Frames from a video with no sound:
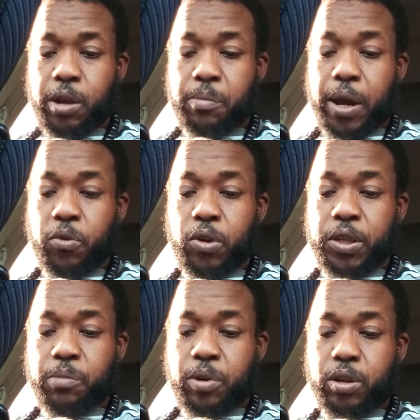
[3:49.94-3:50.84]
right, but anyways,
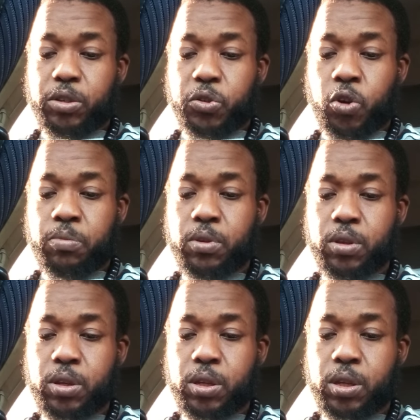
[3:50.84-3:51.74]
in the book of Job,
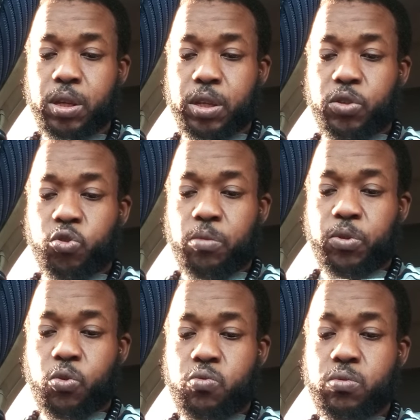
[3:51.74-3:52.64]
it's Job
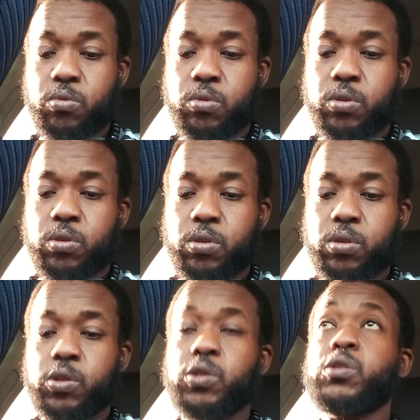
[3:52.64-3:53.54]
too.
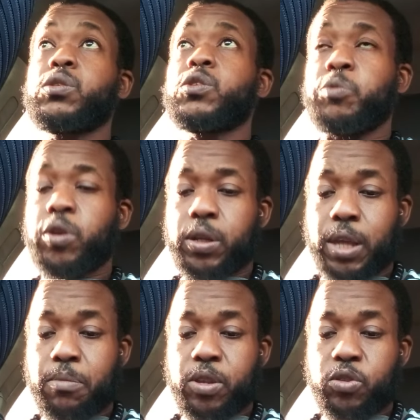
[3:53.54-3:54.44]
Spirit of
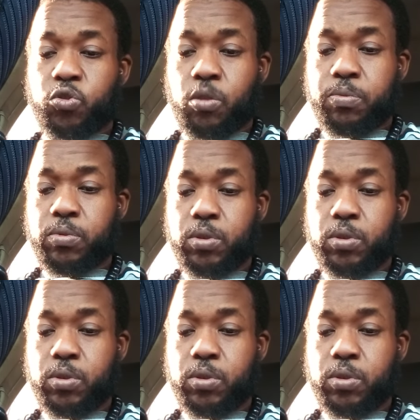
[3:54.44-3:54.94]
the time is Job.